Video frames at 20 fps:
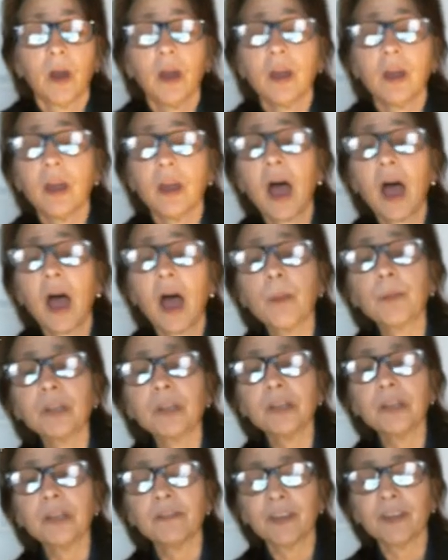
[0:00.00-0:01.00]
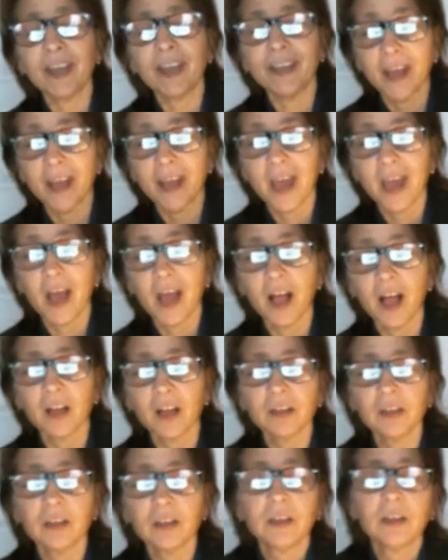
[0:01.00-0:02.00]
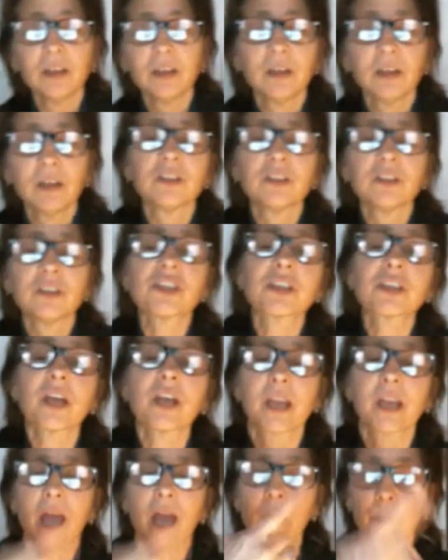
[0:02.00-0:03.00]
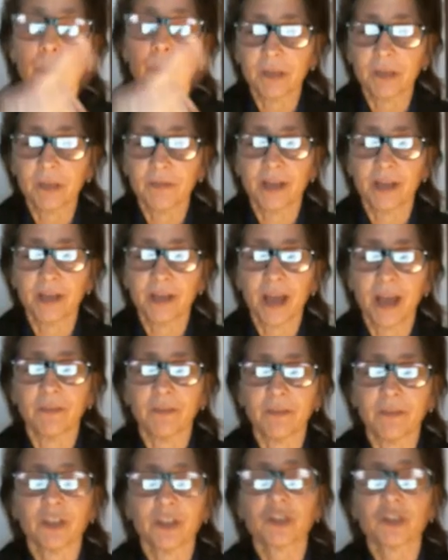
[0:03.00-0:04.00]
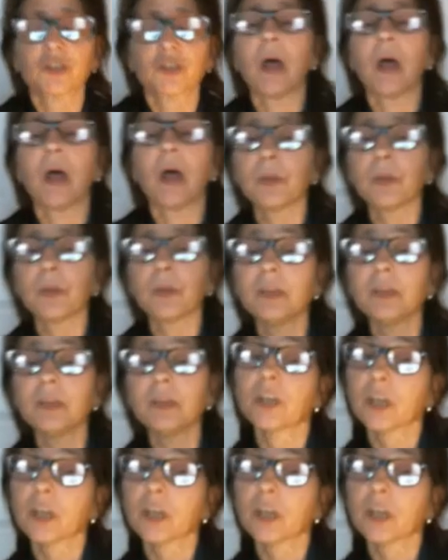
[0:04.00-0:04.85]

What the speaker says: I believe in hell just like I believe in heaven. So I believe in